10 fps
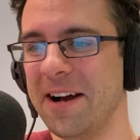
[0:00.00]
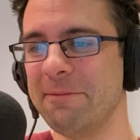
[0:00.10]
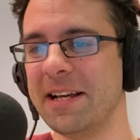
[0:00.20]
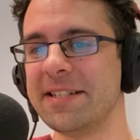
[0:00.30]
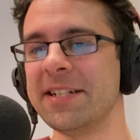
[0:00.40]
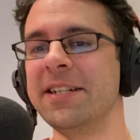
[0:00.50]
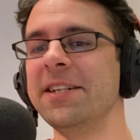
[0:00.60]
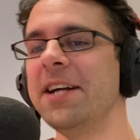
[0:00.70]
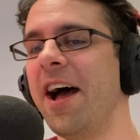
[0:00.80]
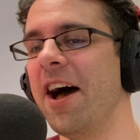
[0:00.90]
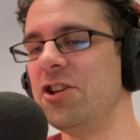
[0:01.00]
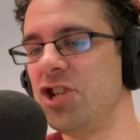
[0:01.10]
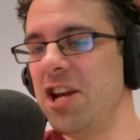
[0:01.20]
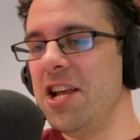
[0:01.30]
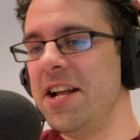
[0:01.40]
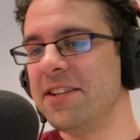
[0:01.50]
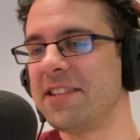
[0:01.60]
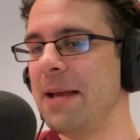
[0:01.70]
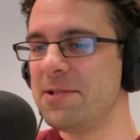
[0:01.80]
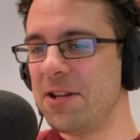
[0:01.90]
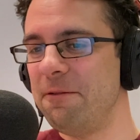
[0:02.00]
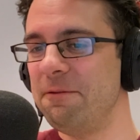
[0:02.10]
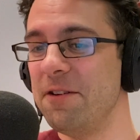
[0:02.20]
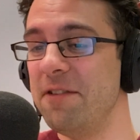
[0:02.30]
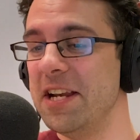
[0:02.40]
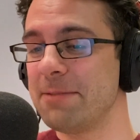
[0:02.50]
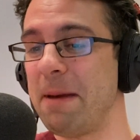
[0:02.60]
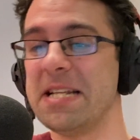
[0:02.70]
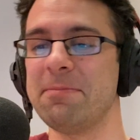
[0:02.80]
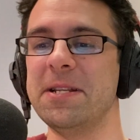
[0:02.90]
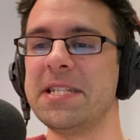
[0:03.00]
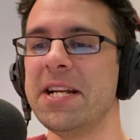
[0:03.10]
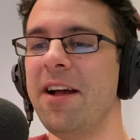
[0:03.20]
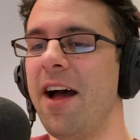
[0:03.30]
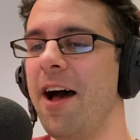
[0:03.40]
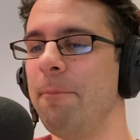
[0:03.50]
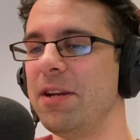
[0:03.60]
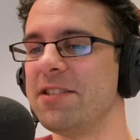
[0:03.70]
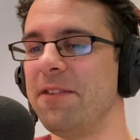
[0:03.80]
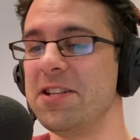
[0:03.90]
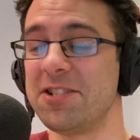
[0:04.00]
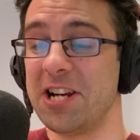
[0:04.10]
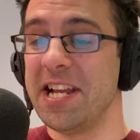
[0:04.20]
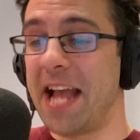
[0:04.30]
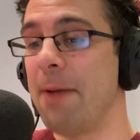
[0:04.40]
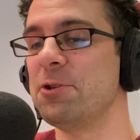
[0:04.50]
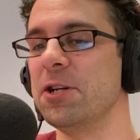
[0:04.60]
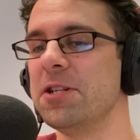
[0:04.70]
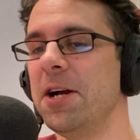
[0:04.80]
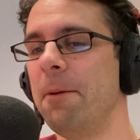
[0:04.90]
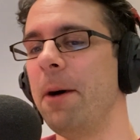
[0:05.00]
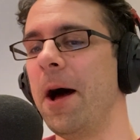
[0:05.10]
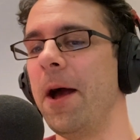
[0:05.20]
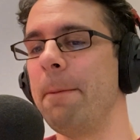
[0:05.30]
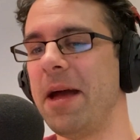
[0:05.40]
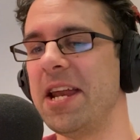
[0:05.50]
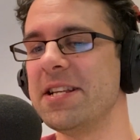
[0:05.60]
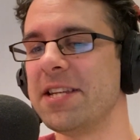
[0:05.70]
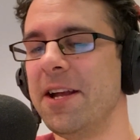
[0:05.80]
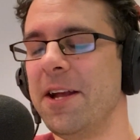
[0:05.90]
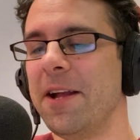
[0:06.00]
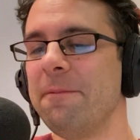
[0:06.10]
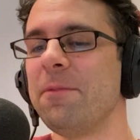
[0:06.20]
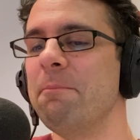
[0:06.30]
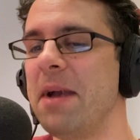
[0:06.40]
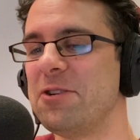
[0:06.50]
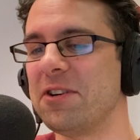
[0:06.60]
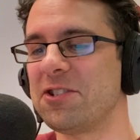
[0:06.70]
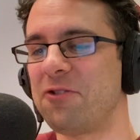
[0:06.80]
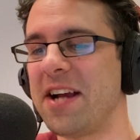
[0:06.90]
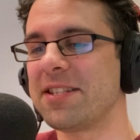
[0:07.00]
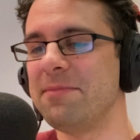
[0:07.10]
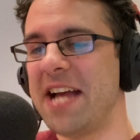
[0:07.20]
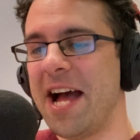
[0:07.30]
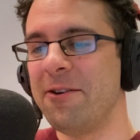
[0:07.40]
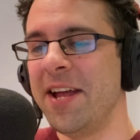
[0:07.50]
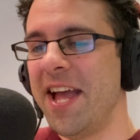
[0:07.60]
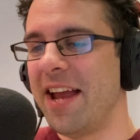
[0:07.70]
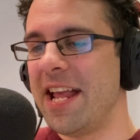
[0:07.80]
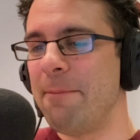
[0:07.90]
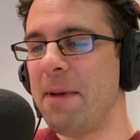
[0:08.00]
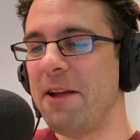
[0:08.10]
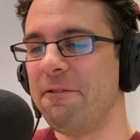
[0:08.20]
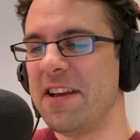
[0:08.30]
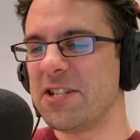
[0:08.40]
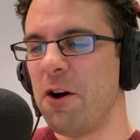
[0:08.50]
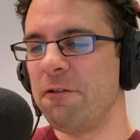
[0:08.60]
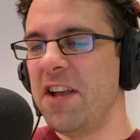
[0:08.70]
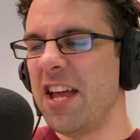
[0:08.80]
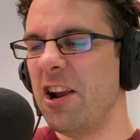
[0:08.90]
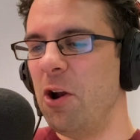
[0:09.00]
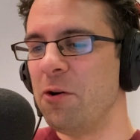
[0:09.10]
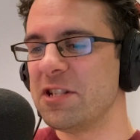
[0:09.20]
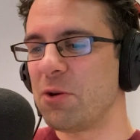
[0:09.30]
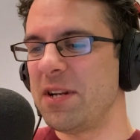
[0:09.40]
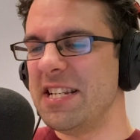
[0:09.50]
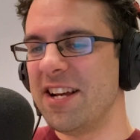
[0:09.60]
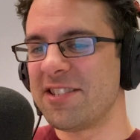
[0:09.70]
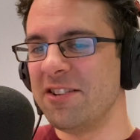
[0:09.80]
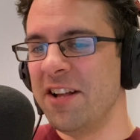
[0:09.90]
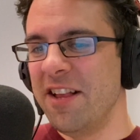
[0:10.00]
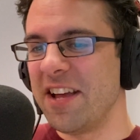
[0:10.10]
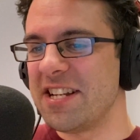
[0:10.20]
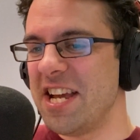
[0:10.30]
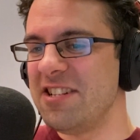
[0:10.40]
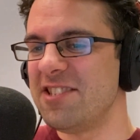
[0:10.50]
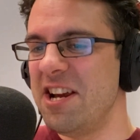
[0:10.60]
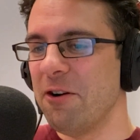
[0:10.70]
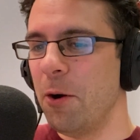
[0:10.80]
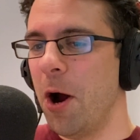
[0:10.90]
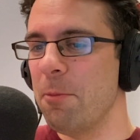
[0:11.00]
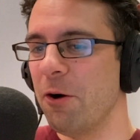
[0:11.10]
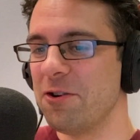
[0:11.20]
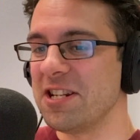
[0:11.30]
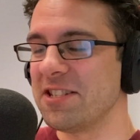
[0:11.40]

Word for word: out of place. No. Jenny escapes to the villa's basement, but is eventually captured by Bennett. Dick. Matrix tracks them down, and he and Bennett face off in a long and sweaty tussle that contains zero homoerotic